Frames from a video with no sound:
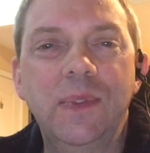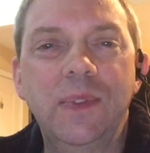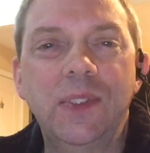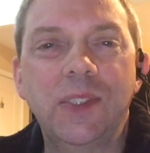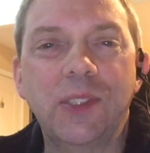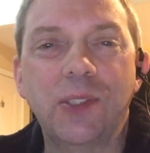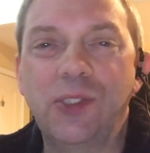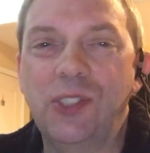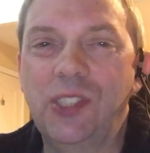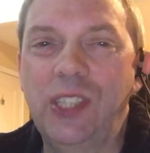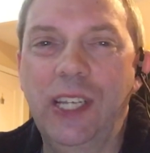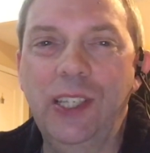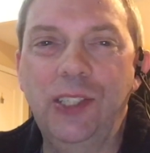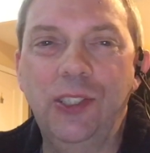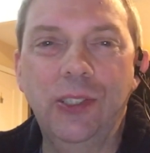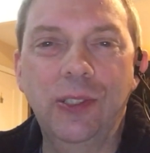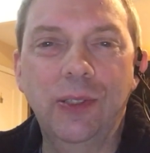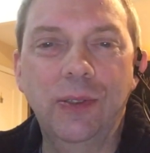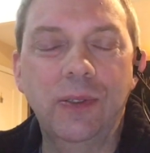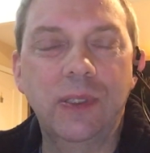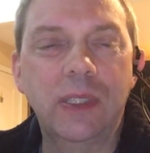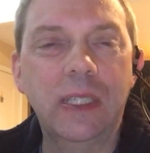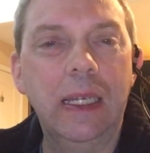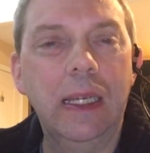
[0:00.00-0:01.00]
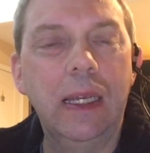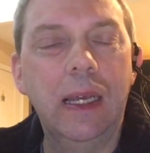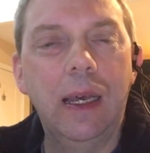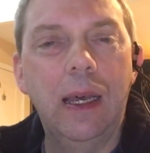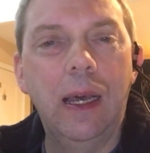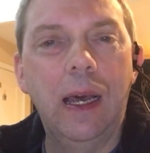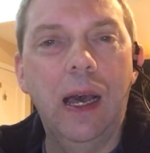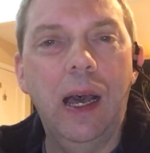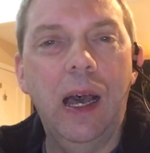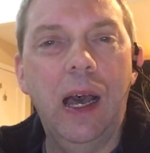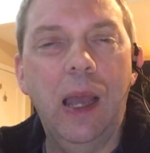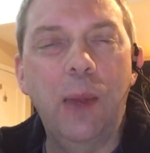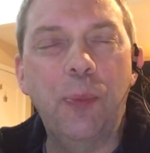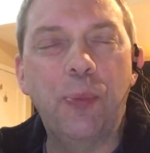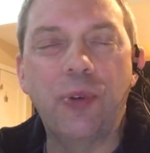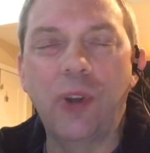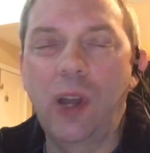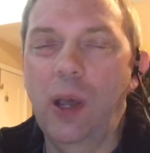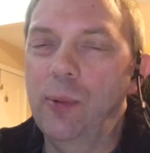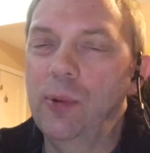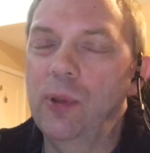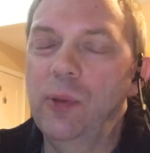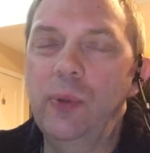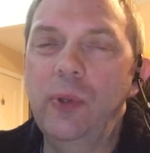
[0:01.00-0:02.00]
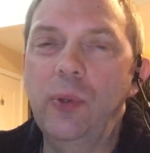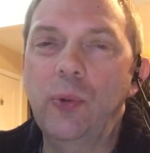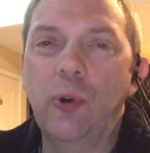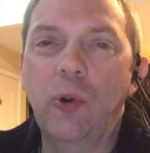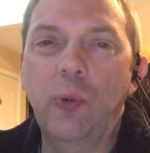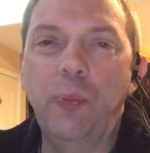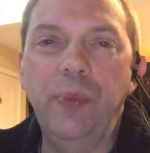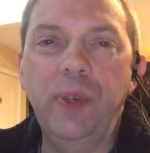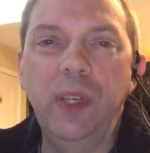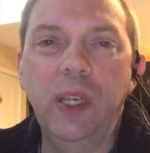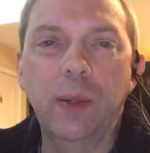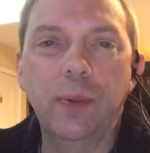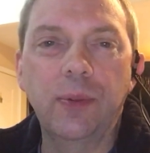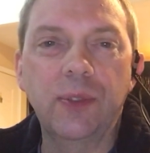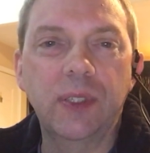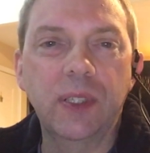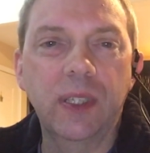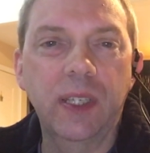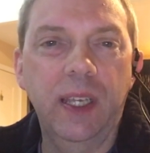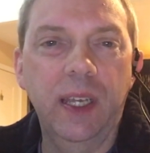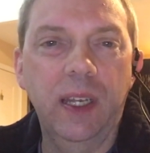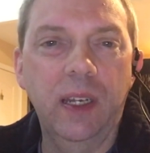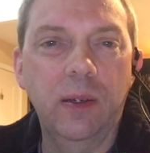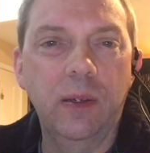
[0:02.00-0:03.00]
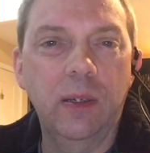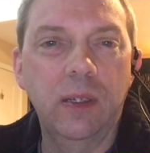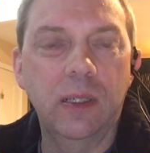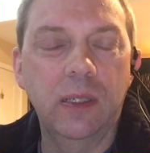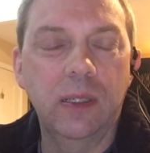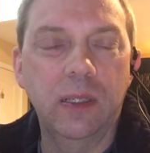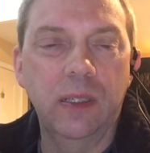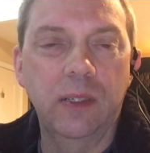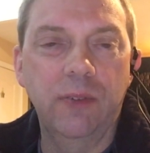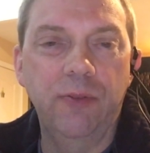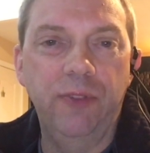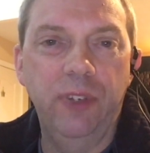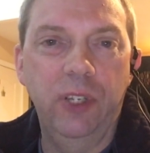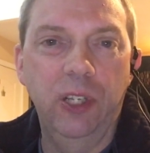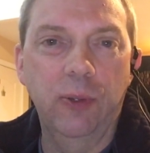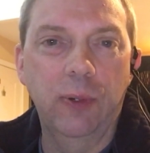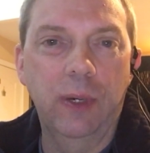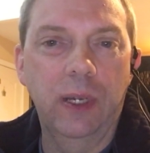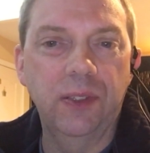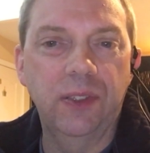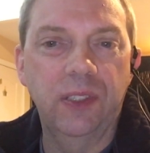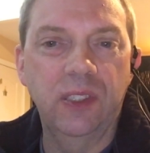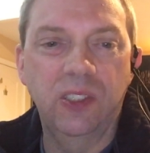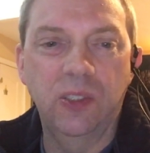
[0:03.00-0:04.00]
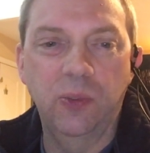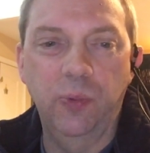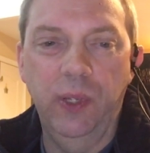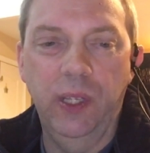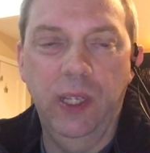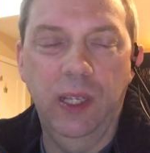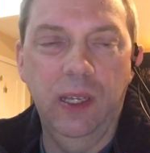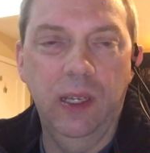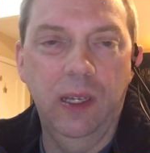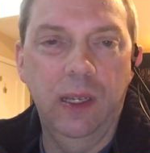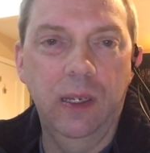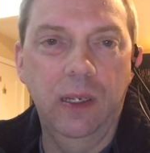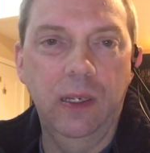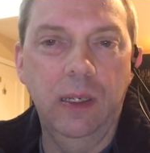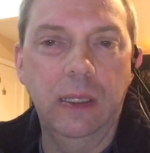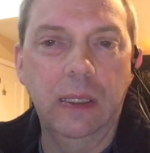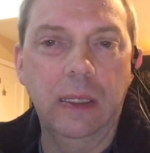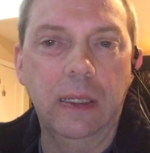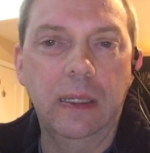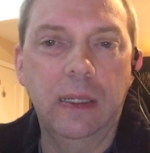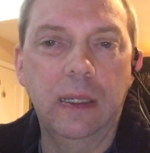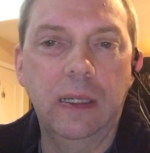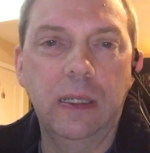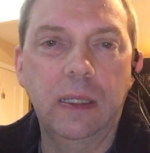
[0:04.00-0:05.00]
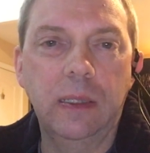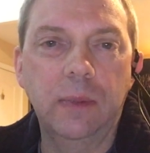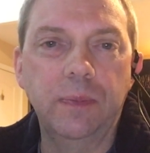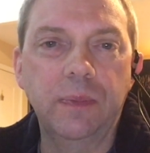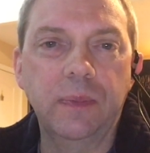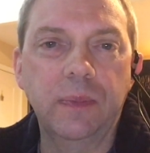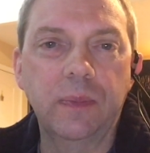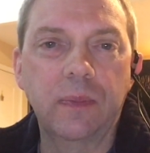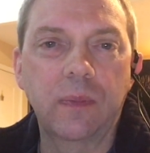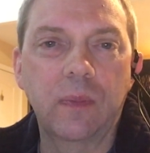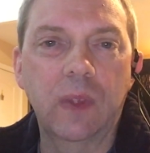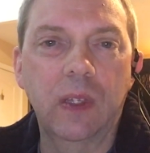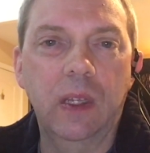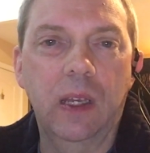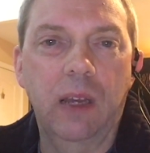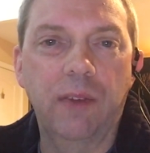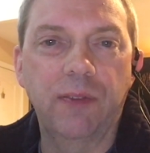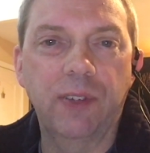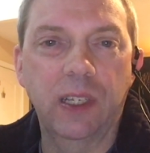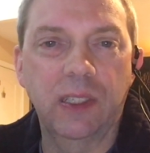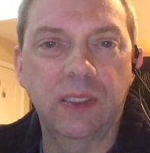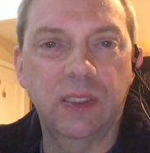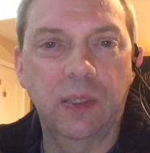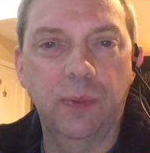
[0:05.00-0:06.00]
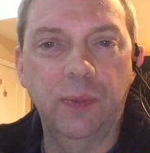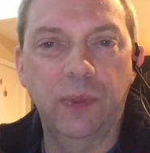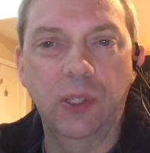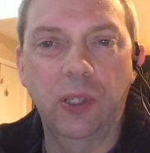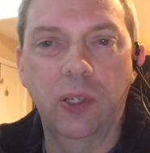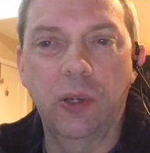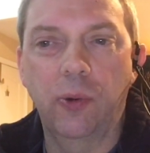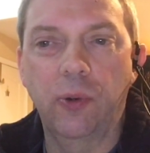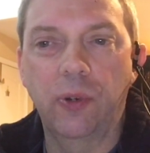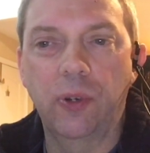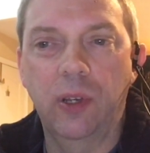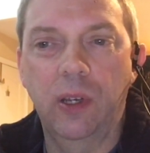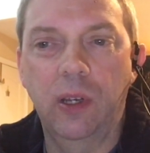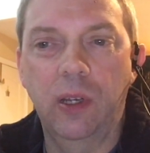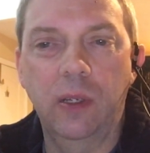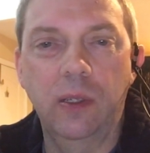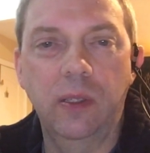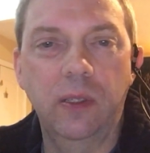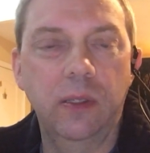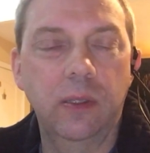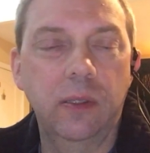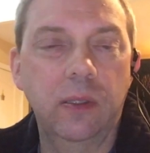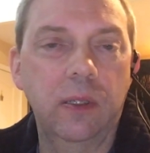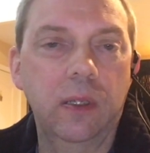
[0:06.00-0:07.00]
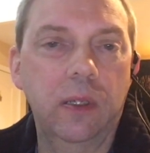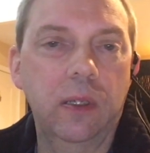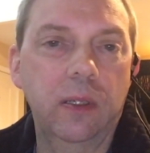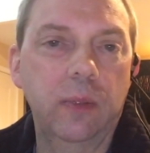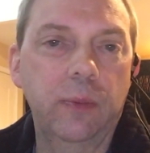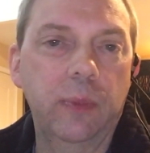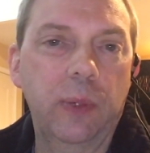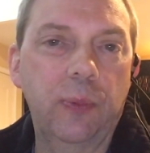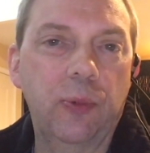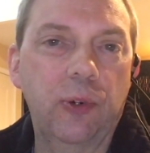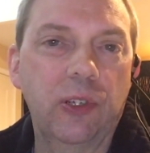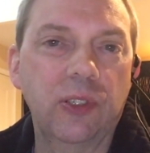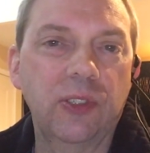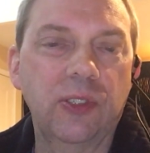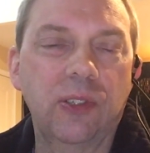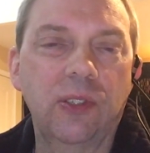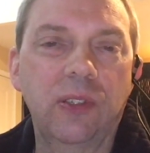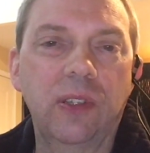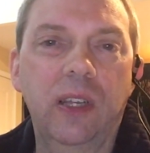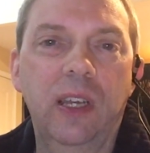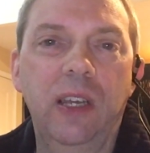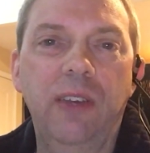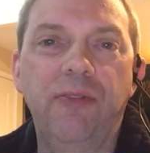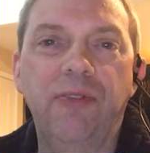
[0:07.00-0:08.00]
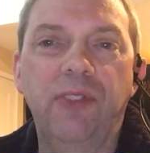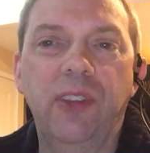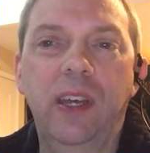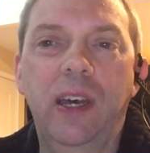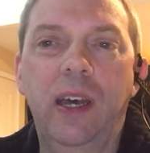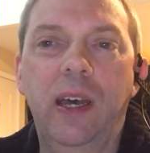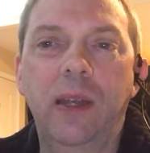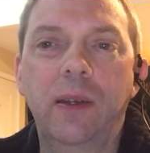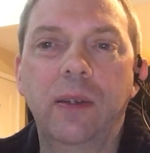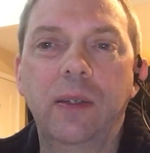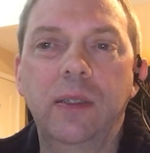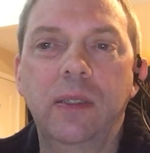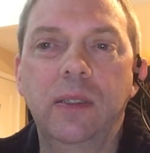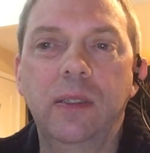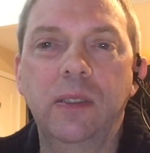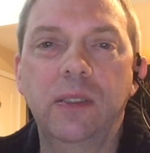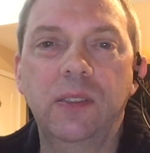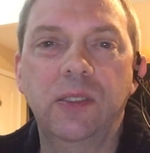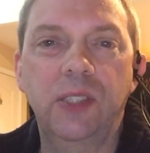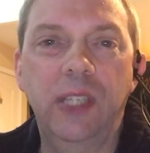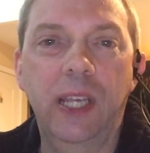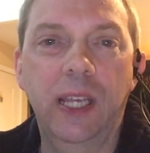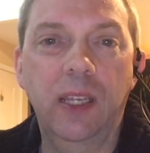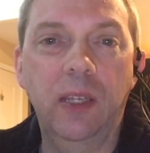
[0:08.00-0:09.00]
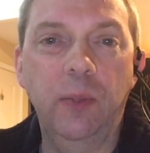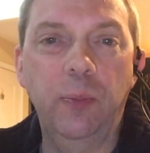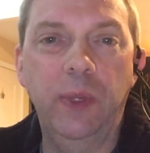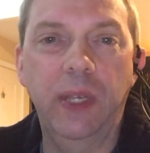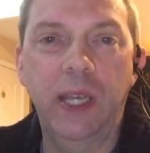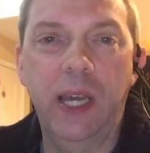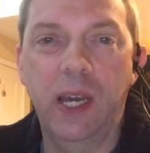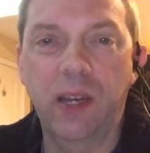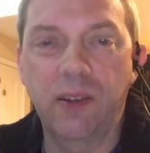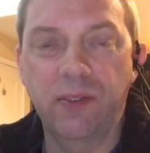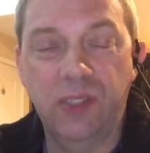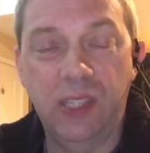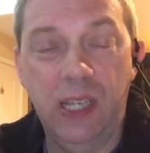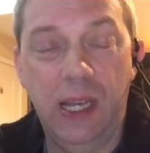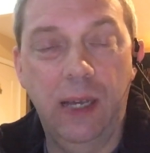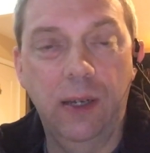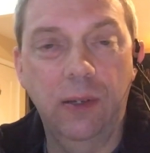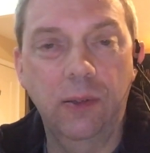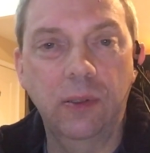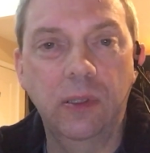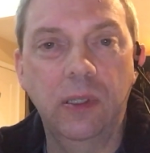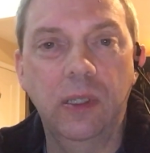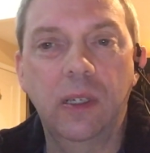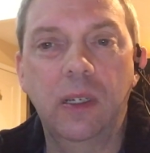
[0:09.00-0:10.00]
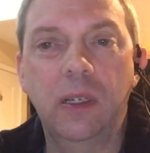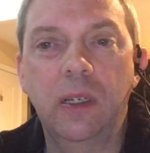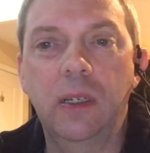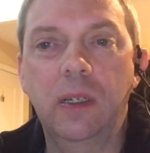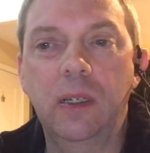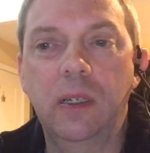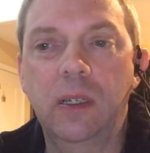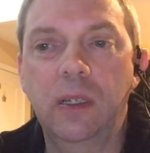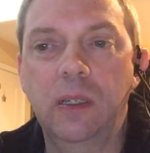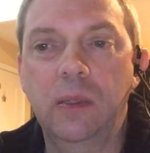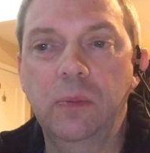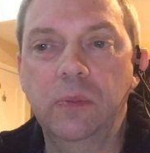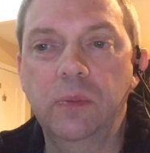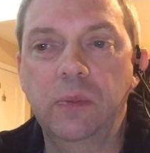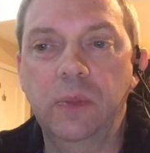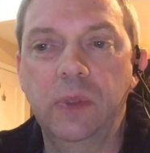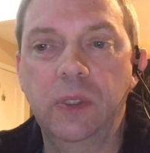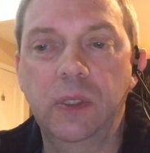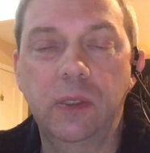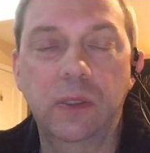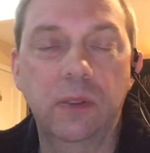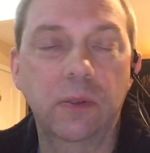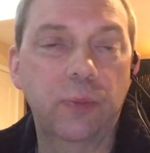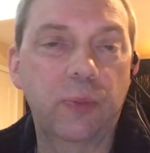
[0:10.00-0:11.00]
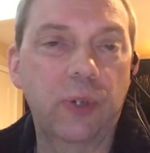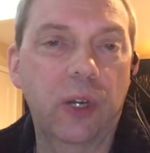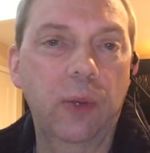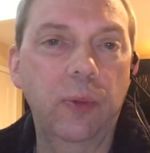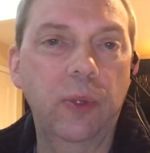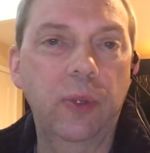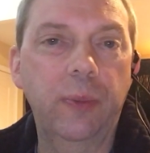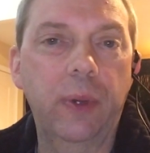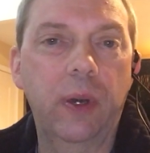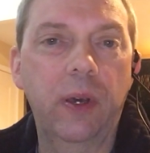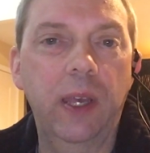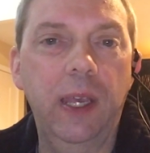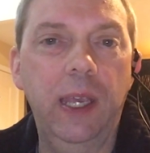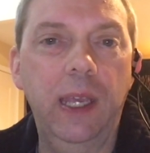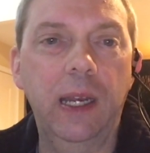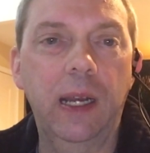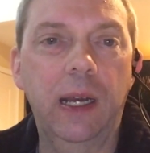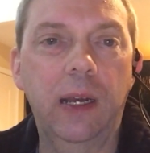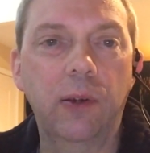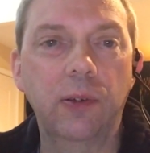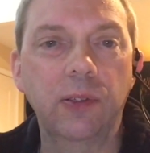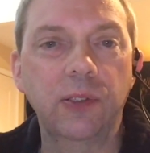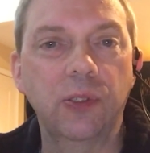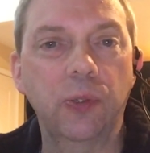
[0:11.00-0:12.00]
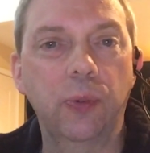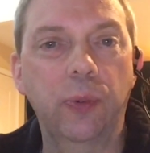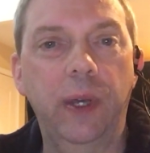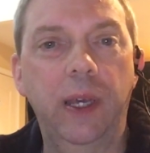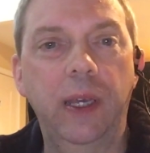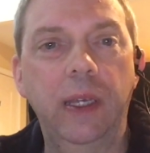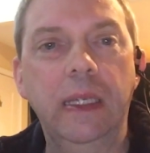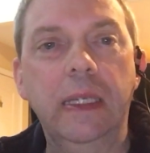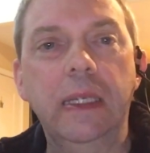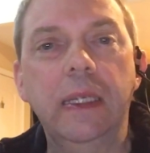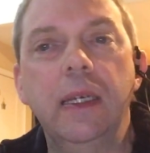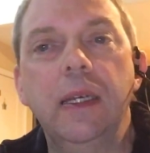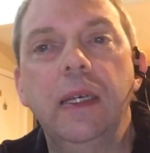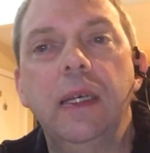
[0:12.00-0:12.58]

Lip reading: So stay tuned. I probably won't be able to get a video out this weekend. I've got something going on in my personal life that is taking me out of town, probably about 8 hours away.